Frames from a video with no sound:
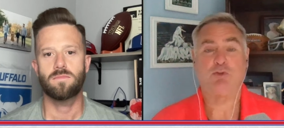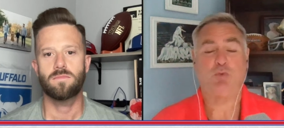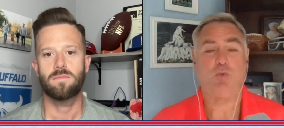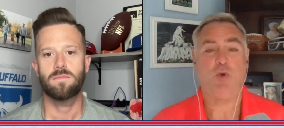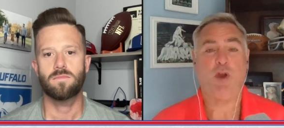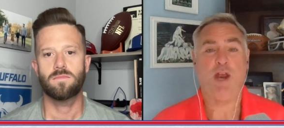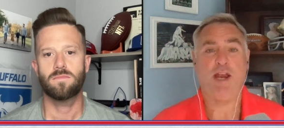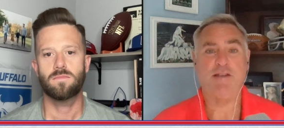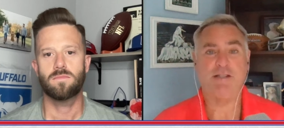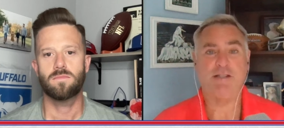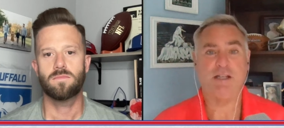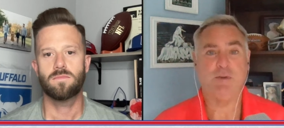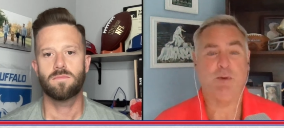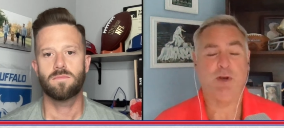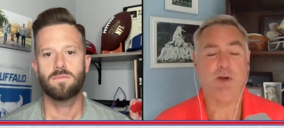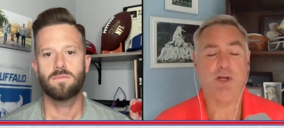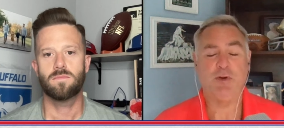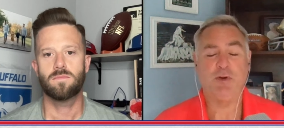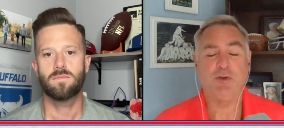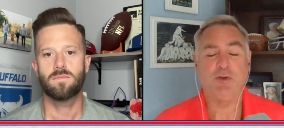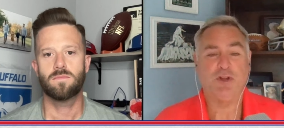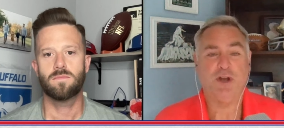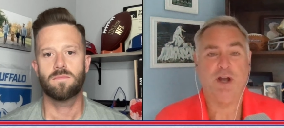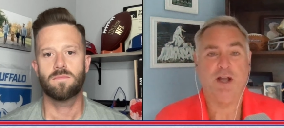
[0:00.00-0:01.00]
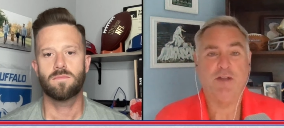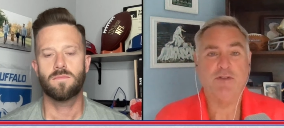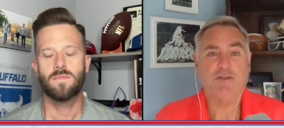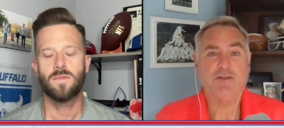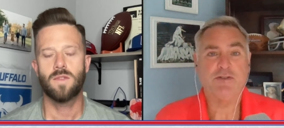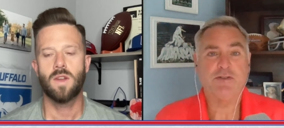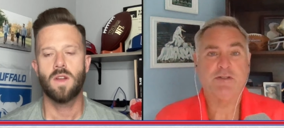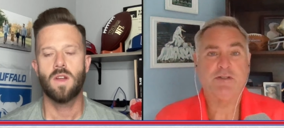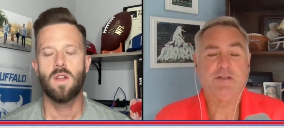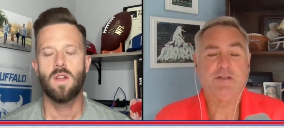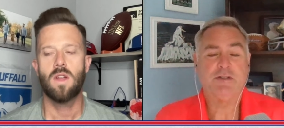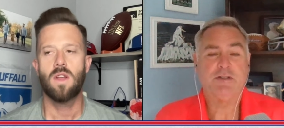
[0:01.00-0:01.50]
Speaker 1: crazy. What are your
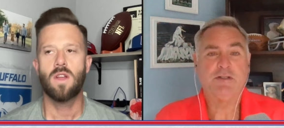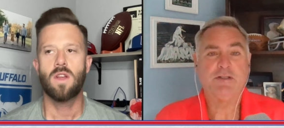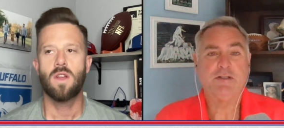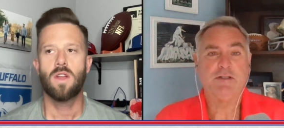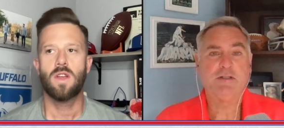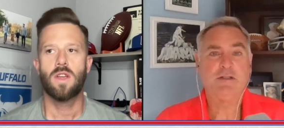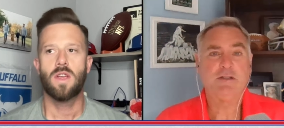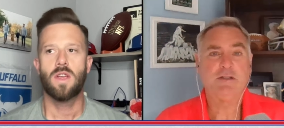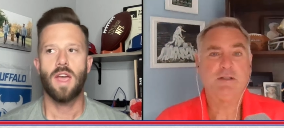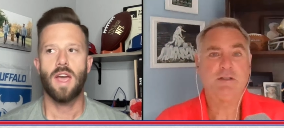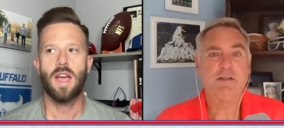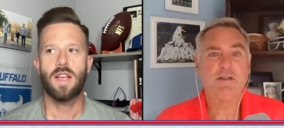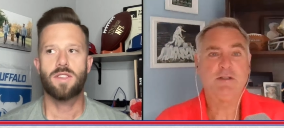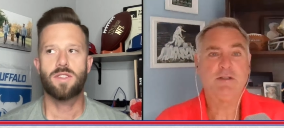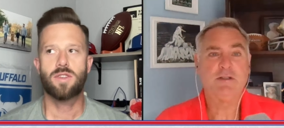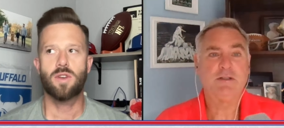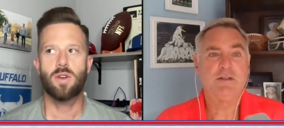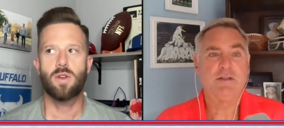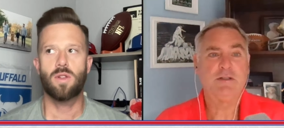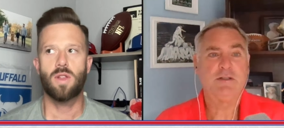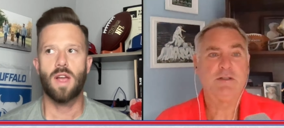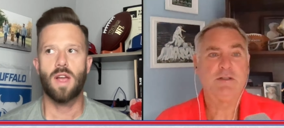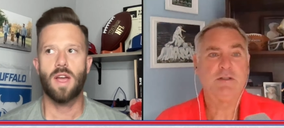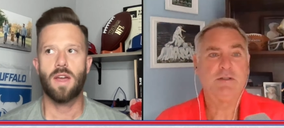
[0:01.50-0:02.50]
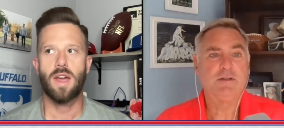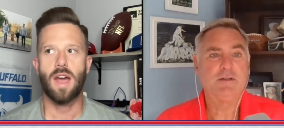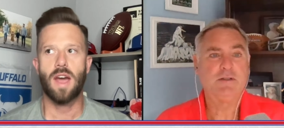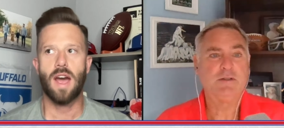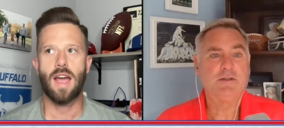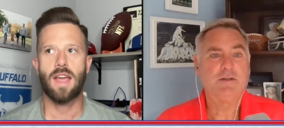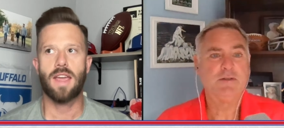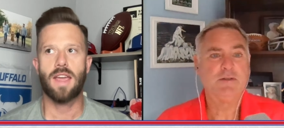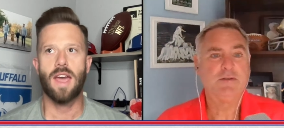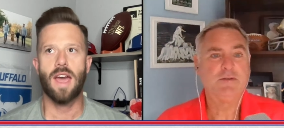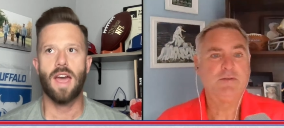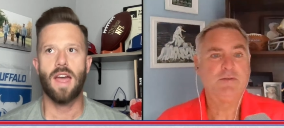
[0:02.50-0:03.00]
thoughts?
Speaker 2: Yeah, so like
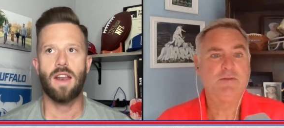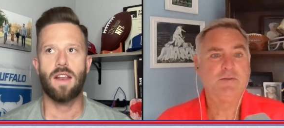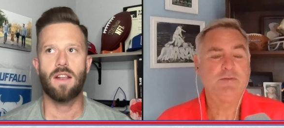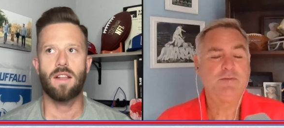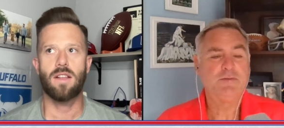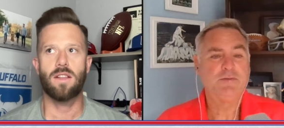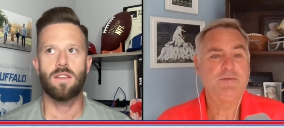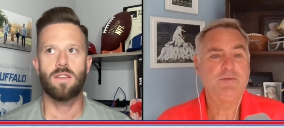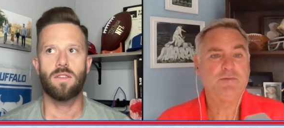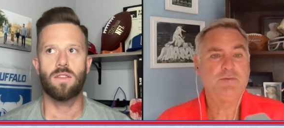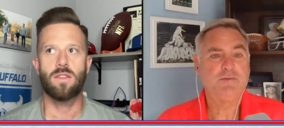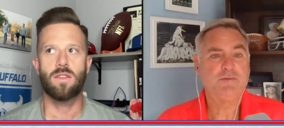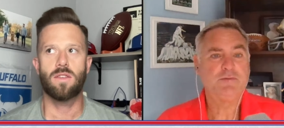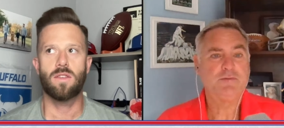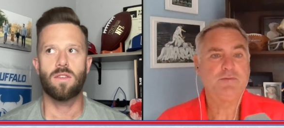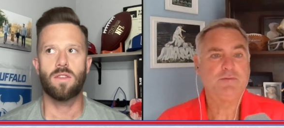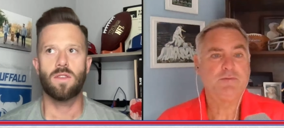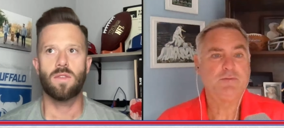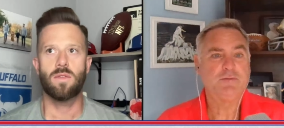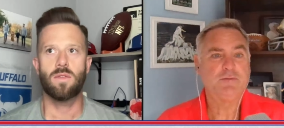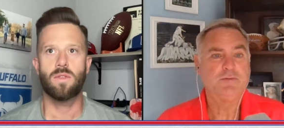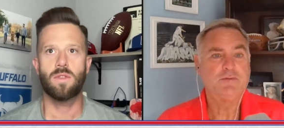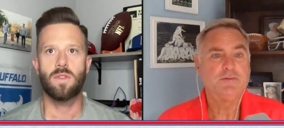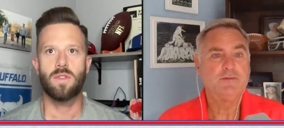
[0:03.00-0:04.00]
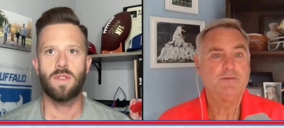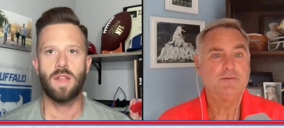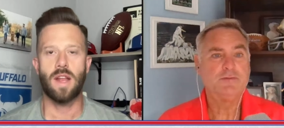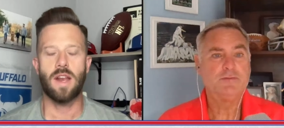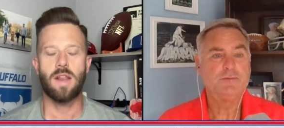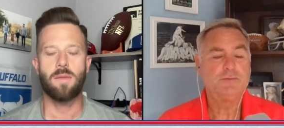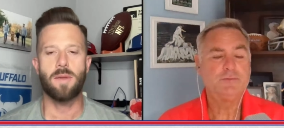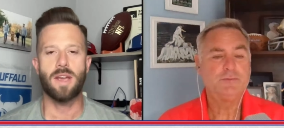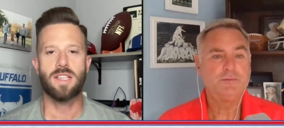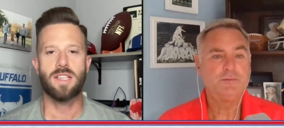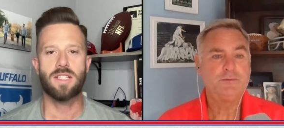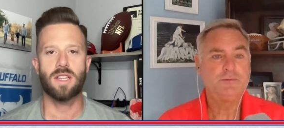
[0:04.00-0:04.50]
I get that
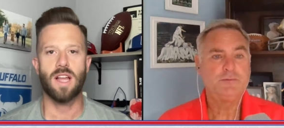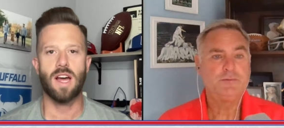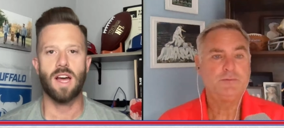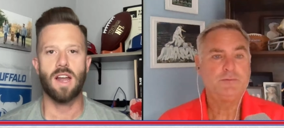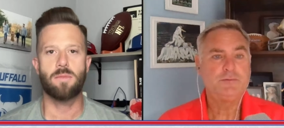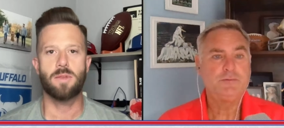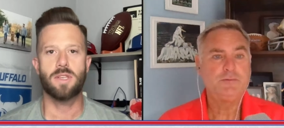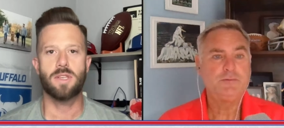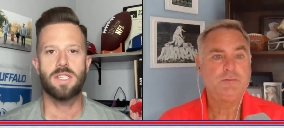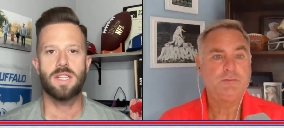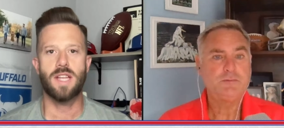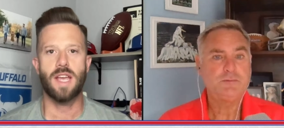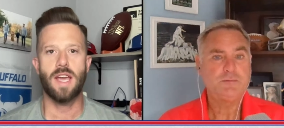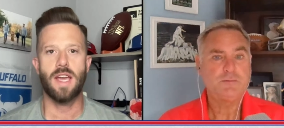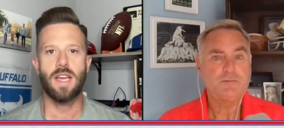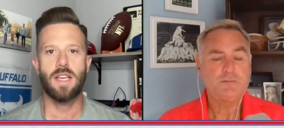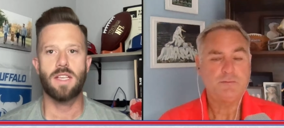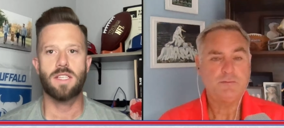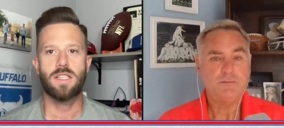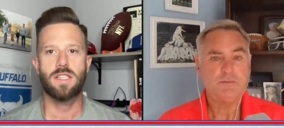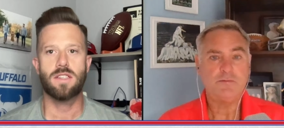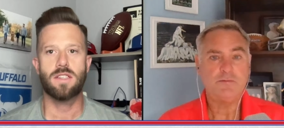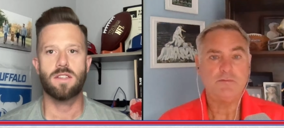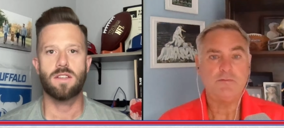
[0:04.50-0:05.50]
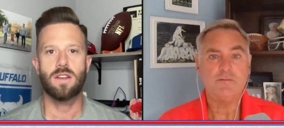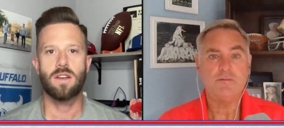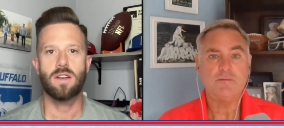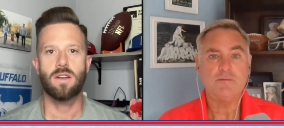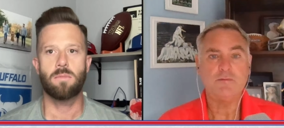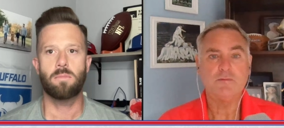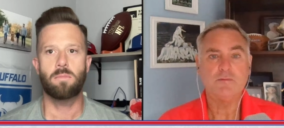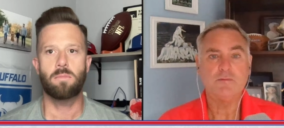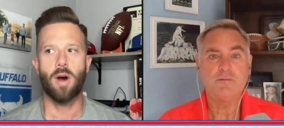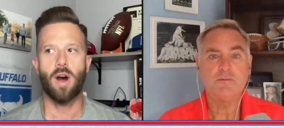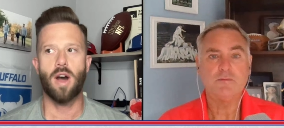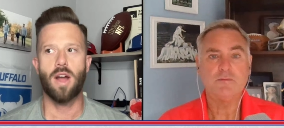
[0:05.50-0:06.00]
he makes a lot of mistakes,
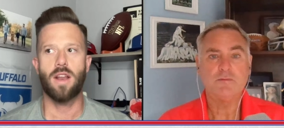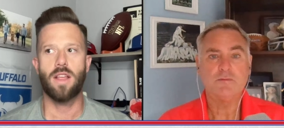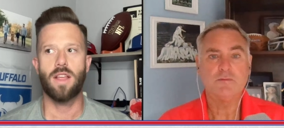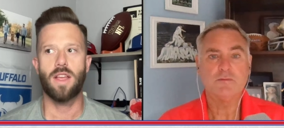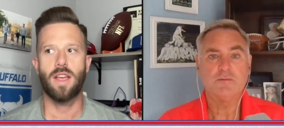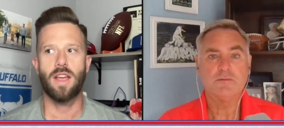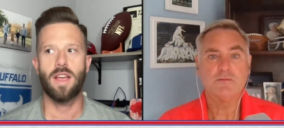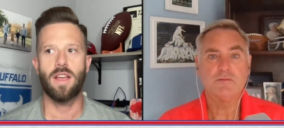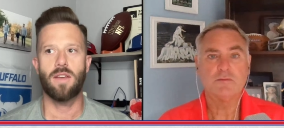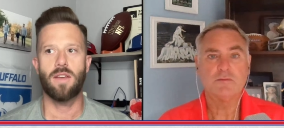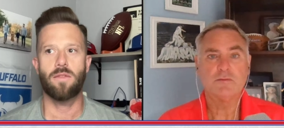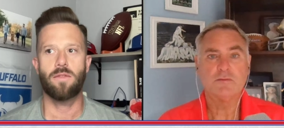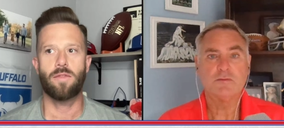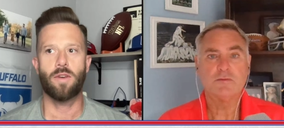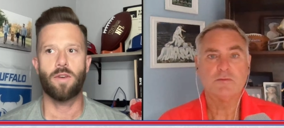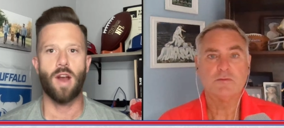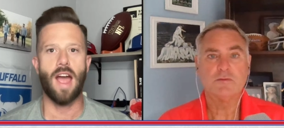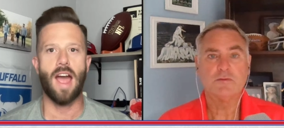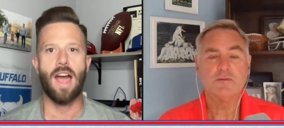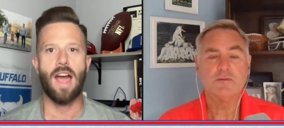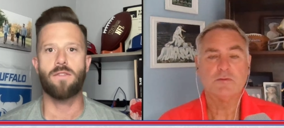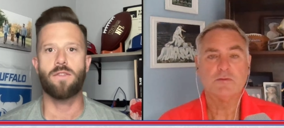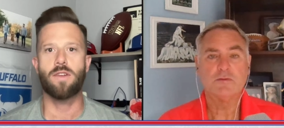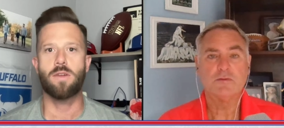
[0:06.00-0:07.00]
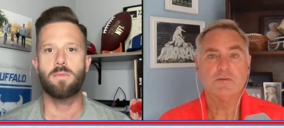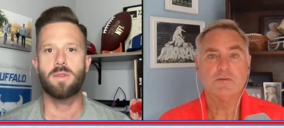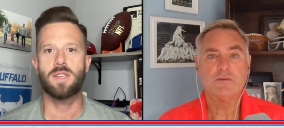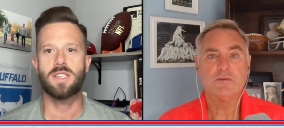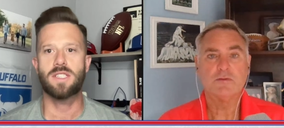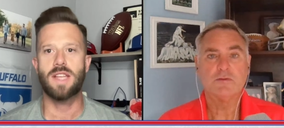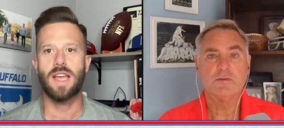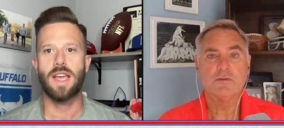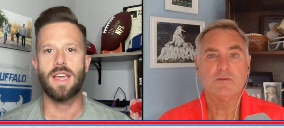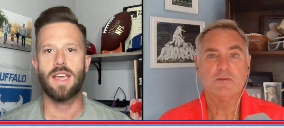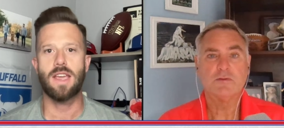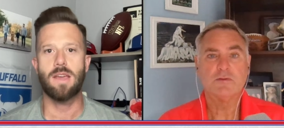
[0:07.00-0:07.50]
but for every
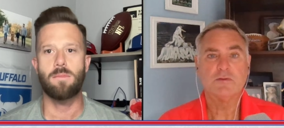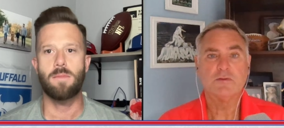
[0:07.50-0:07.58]
mistake he